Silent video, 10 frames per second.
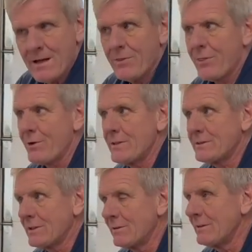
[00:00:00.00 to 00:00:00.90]
30
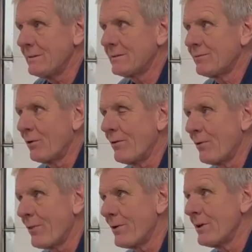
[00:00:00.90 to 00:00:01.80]
series,
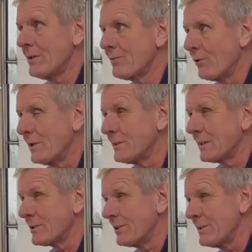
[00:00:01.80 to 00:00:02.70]
4430s,
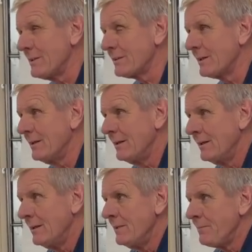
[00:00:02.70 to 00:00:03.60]
4630s,
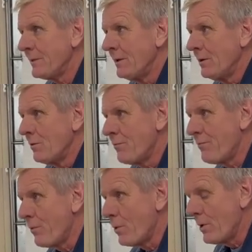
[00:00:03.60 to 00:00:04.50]

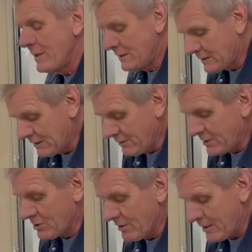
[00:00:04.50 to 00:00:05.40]
40
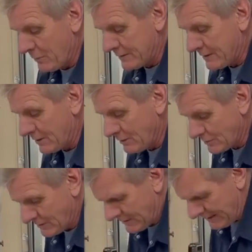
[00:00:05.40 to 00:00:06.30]
series already went to the newer style.